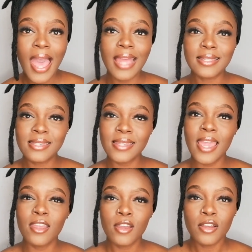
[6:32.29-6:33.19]
I'd
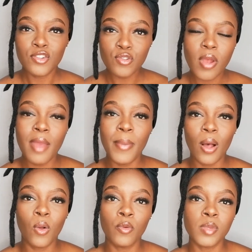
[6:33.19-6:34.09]
say try by
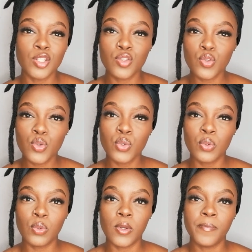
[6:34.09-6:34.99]
all means
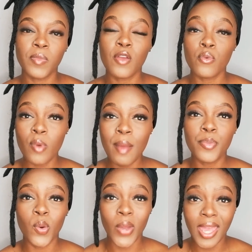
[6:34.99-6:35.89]
to
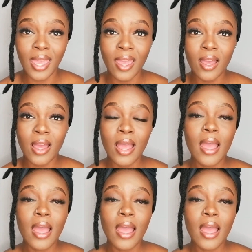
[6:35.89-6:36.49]
wrap your hair,